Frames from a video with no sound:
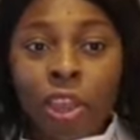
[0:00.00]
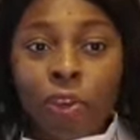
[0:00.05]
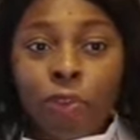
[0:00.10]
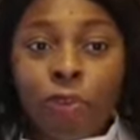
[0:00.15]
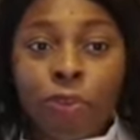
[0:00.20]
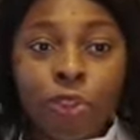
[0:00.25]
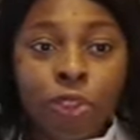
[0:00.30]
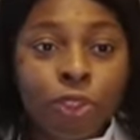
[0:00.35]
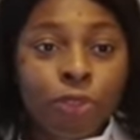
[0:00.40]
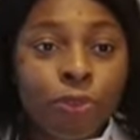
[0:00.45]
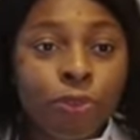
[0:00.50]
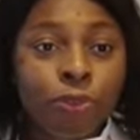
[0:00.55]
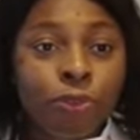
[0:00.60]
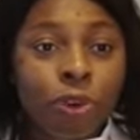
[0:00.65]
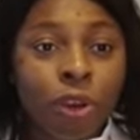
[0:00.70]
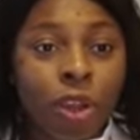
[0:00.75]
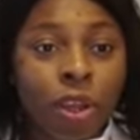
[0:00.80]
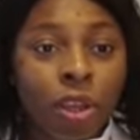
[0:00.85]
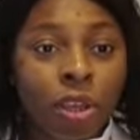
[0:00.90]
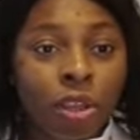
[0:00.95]
food
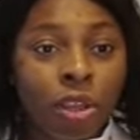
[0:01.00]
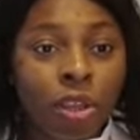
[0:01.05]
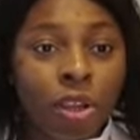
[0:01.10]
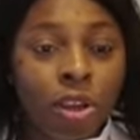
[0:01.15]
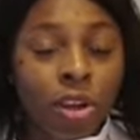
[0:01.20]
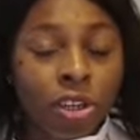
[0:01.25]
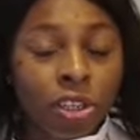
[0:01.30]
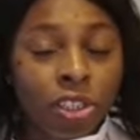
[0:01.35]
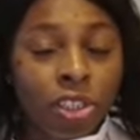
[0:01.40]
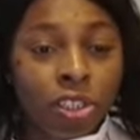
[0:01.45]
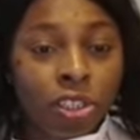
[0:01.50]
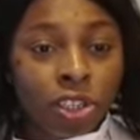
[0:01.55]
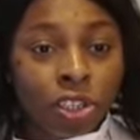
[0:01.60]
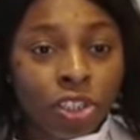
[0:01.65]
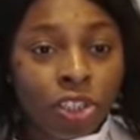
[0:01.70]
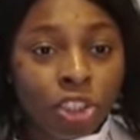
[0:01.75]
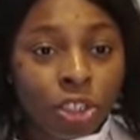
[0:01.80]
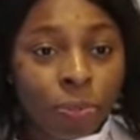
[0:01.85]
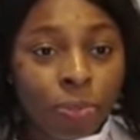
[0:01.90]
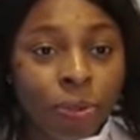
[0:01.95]
on
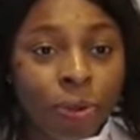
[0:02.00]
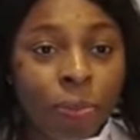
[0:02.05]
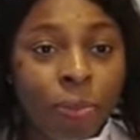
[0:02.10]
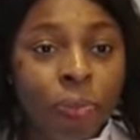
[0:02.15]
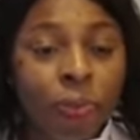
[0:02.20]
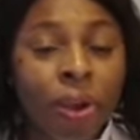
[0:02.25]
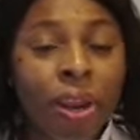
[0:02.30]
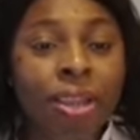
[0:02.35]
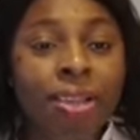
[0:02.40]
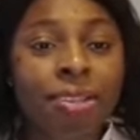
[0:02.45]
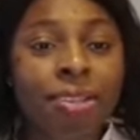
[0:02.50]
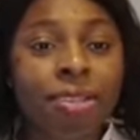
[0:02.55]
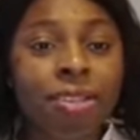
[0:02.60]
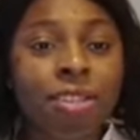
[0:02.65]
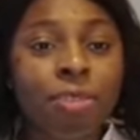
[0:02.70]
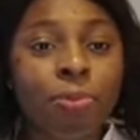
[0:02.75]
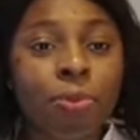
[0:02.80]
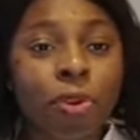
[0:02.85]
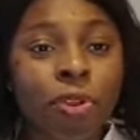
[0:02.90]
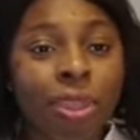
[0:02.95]
cheaper
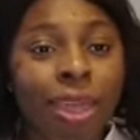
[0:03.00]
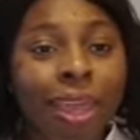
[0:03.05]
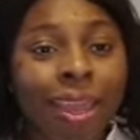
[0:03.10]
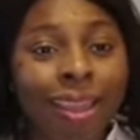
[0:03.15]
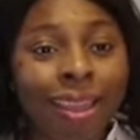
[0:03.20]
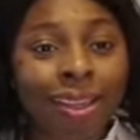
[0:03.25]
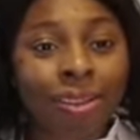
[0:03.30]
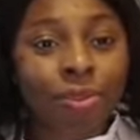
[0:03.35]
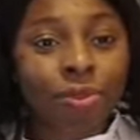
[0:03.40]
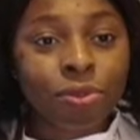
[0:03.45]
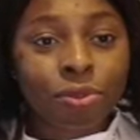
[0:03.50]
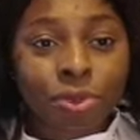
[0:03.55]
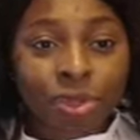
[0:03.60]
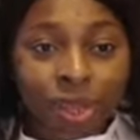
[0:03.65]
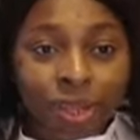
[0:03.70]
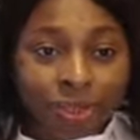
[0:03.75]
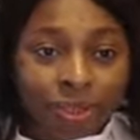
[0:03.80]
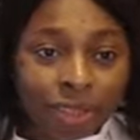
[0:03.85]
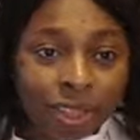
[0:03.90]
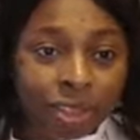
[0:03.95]
prices, but I can do
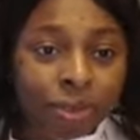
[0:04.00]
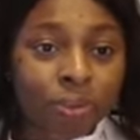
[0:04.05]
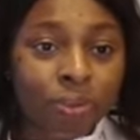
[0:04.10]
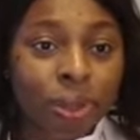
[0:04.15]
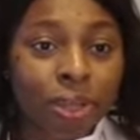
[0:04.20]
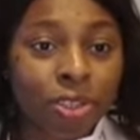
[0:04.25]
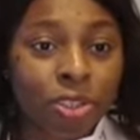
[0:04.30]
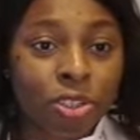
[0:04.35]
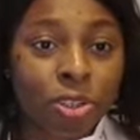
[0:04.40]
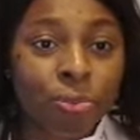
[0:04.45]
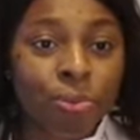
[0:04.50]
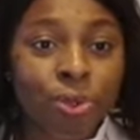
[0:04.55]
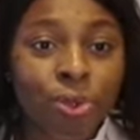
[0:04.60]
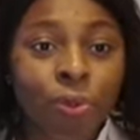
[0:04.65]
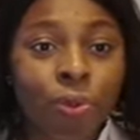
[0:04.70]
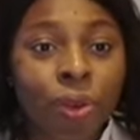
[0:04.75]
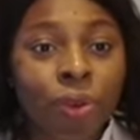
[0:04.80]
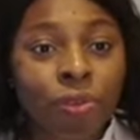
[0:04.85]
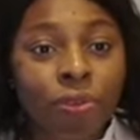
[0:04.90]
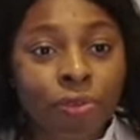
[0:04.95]
that in my
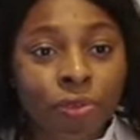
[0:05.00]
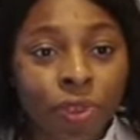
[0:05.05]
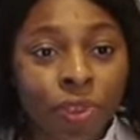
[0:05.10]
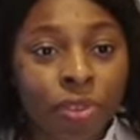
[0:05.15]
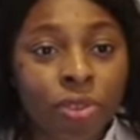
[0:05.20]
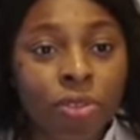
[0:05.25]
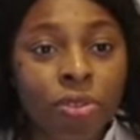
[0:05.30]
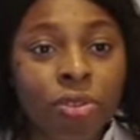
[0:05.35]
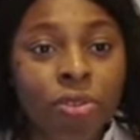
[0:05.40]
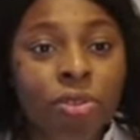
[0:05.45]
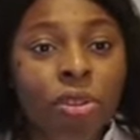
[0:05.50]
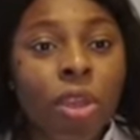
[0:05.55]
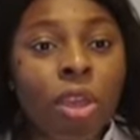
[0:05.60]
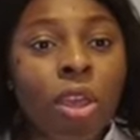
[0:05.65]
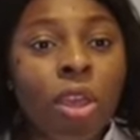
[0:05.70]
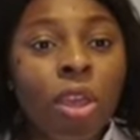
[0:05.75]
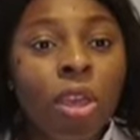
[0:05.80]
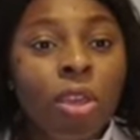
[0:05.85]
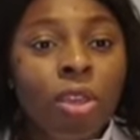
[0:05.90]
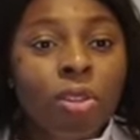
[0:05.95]
subsequent videos.
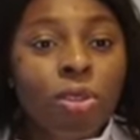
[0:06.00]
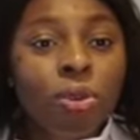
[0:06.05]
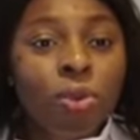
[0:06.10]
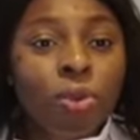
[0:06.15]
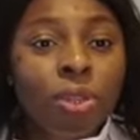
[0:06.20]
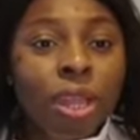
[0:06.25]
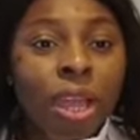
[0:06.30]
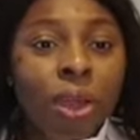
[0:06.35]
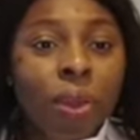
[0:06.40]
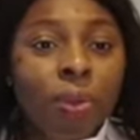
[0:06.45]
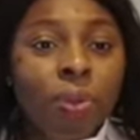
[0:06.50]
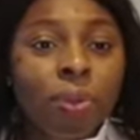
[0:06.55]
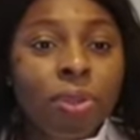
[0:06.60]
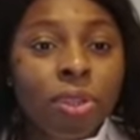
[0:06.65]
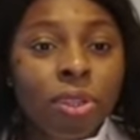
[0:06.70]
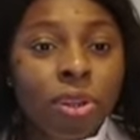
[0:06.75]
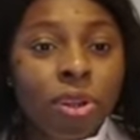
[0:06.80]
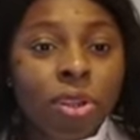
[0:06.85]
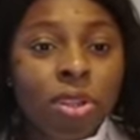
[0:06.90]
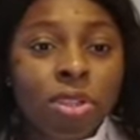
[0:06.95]
So now
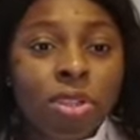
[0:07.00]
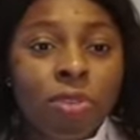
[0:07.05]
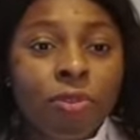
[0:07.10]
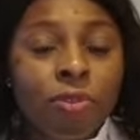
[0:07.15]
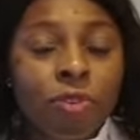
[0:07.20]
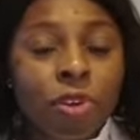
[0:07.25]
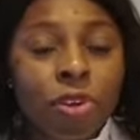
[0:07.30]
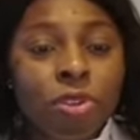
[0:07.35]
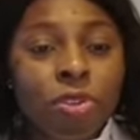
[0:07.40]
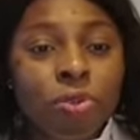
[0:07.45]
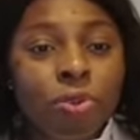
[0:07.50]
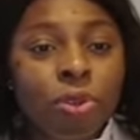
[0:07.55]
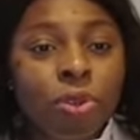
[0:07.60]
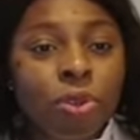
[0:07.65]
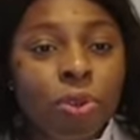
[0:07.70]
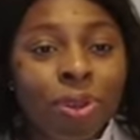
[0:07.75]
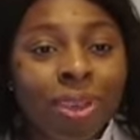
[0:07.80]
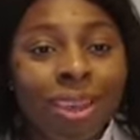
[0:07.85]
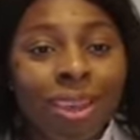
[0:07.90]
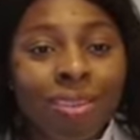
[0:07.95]
the cost of grocery,
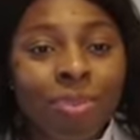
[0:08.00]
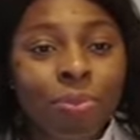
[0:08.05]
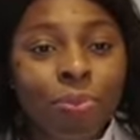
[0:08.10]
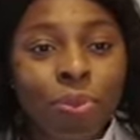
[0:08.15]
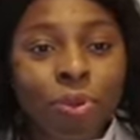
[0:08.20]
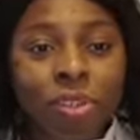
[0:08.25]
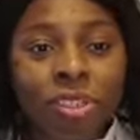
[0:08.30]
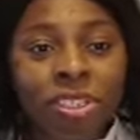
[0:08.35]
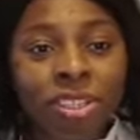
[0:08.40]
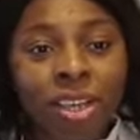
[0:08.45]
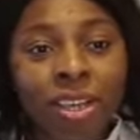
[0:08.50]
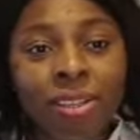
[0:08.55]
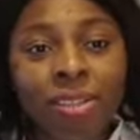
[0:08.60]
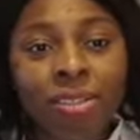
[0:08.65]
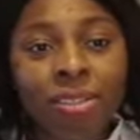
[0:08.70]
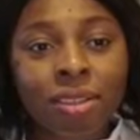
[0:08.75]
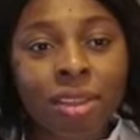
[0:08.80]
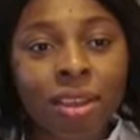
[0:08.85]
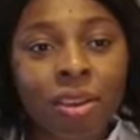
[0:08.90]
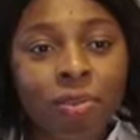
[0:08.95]
you can budget
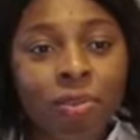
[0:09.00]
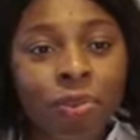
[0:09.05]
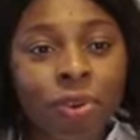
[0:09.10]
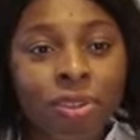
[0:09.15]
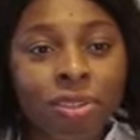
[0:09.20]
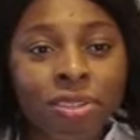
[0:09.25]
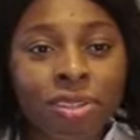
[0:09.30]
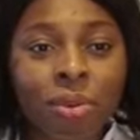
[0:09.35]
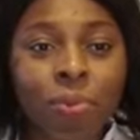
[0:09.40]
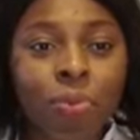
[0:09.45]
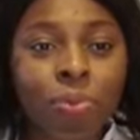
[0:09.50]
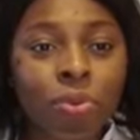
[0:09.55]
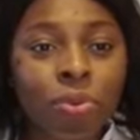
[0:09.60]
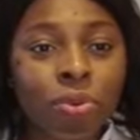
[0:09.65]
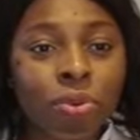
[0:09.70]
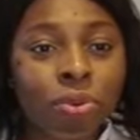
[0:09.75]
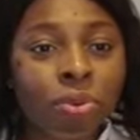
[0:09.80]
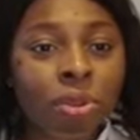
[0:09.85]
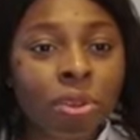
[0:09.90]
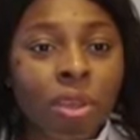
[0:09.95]
for
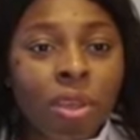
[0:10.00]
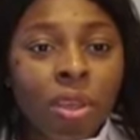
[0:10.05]
example